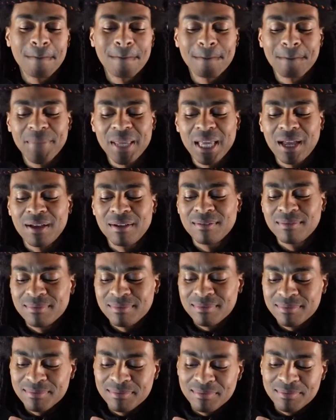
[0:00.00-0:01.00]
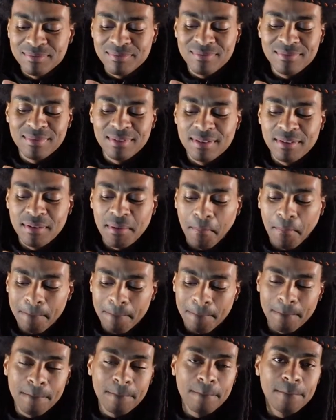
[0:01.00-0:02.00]

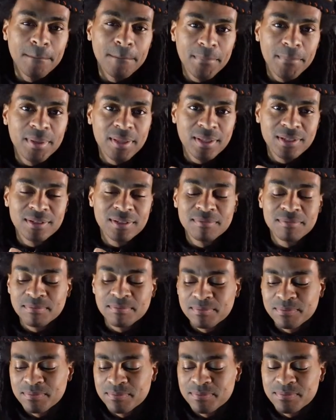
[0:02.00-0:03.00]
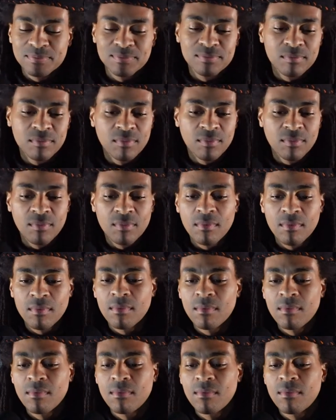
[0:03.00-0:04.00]

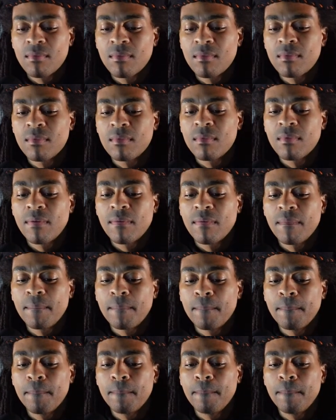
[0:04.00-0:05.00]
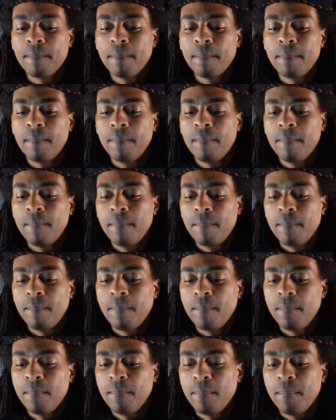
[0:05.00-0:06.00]

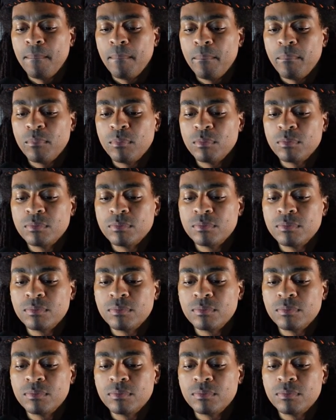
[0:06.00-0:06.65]
Nobody speaks.